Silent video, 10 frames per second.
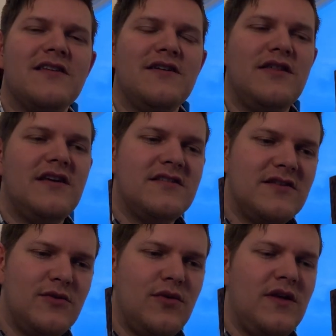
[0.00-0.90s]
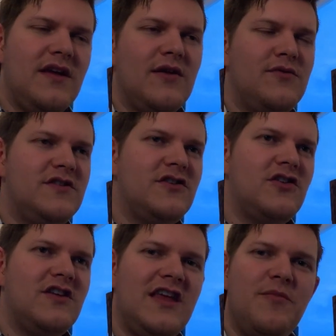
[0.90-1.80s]
I think it's a good thing, and we should
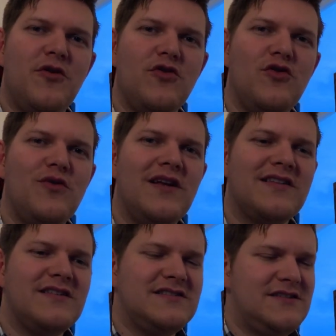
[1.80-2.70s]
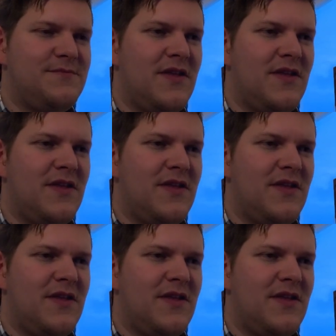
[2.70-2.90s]
keep doing like this.